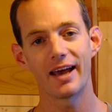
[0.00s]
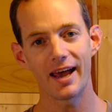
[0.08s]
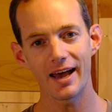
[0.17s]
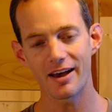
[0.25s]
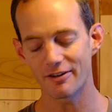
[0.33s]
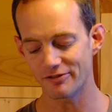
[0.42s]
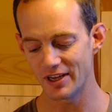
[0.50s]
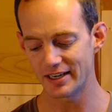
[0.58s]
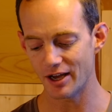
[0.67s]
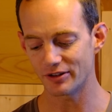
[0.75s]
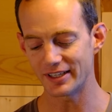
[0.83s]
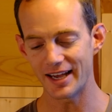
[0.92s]
F,
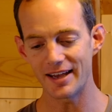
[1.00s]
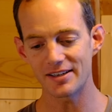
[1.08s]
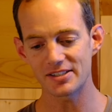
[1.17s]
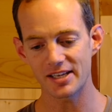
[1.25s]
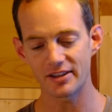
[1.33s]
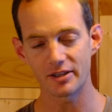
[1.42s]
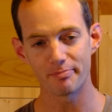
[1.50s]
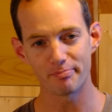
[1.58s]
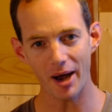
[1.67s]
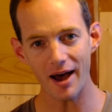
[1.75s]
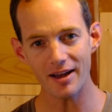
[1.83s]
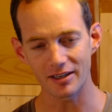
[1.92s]
now the A is on the
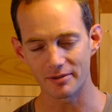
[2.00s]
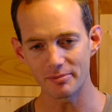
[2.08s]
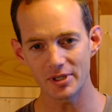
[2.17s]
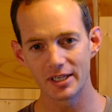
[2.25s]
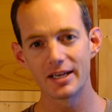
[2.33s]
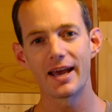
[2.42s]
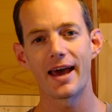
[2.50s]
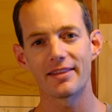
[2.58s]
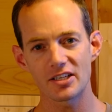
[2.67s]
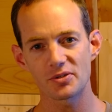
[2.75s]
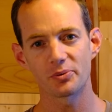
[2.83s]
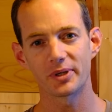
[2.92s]
bottom, and
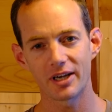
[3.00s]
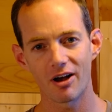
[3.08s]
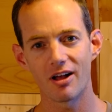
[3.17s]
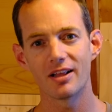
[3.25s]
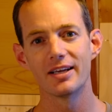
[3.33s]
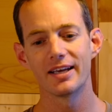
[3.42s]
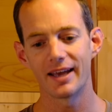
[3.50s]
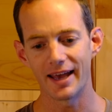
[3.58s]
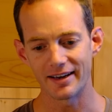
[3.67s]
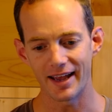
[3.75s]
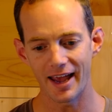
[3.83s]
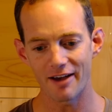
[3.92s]
that's what we call
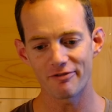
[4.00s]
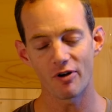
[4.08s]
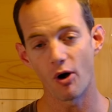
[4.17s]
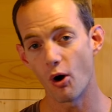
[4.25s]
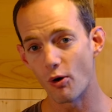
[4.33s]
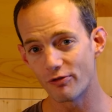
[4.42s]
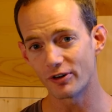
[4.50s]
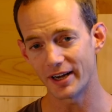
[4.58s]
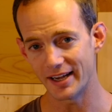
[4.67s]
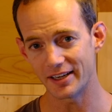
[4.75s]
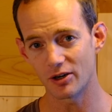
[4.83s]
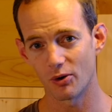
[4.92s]
an F over
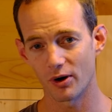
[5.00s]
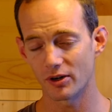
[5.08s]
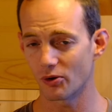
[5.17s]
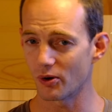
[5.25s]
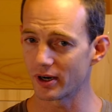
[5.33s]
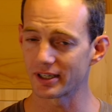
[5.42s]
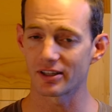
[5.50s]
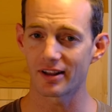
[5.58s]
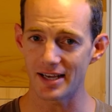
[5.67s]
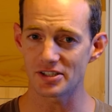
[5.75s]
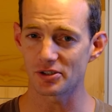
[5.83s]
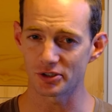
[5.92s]
A chord, or in
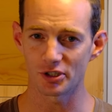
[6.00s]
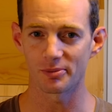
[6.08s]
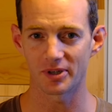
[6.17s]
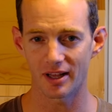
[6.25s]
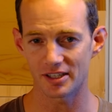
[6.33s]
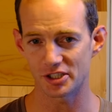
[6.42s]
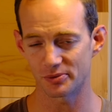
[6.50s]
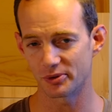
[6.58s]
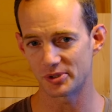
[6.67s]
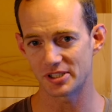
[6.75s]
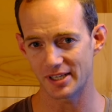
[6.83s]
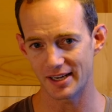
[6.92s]
classical terminology, we
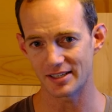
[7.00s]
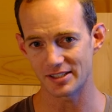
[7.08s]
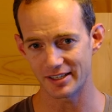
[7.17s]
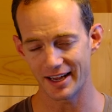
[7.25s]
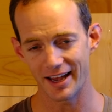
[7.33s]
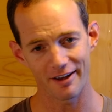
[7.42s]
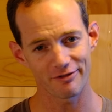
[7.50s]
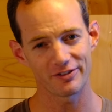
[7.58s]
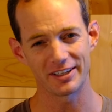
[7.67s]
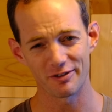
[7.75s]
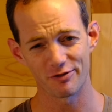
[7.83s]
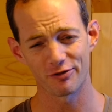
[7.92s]
would say it's an F
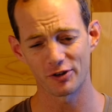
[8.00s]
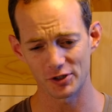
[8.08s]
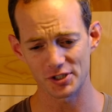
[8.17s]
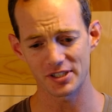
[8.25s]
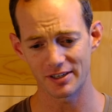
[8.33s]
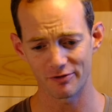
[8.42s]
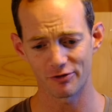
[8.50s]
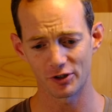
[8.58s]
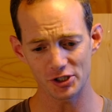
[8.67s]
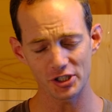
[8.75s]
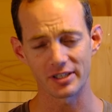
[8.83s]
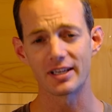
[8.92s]
in first
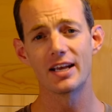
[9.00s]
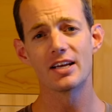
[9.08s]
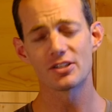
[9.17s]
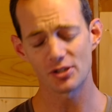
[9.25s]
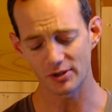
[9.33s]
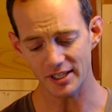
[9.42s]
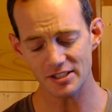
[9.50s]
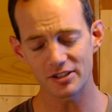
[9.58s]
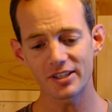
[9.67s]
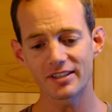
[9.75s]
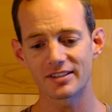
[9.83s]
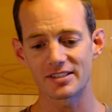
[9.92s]
inversion. So let's
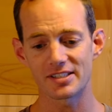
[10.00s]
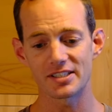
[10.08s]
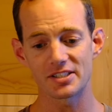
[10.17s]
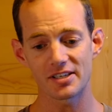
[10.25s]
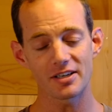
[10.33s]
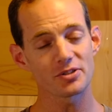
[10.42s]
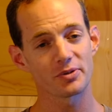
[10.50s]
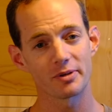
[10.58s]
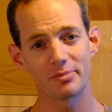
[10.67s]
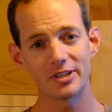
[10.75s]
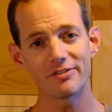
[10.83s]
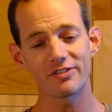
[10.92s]
look at this. He starts with a
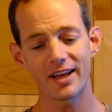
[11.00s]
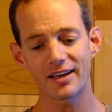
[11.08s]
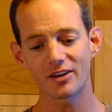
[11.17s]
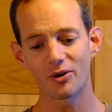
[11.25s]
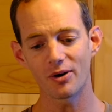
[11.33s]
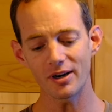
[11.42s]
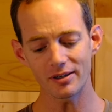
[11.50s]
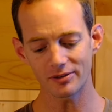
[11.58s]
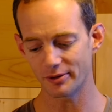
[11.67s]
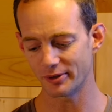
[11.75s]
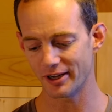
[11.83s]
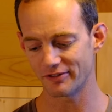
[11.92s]
B flat chord,
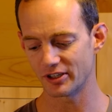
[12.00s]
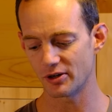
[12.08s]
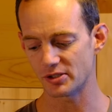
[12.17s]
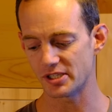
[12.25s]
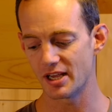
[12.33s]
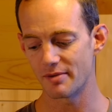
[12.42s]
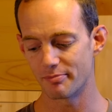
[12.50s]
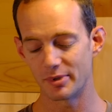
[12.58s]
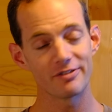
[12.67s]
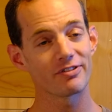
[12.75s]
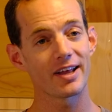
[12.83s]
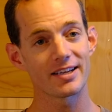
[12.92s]
right? We have the notes
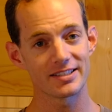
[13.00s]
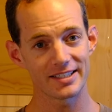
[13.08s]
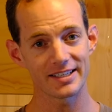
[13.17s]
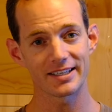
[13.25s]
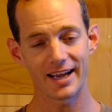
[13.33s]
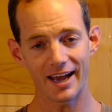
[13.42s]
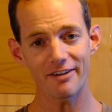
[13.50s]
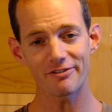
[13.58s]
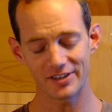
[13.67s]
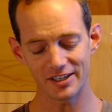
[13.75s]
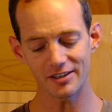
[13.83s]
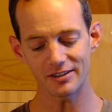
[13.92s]
B flat, D, and F
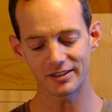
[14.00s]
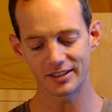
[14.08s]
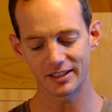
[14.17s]
here.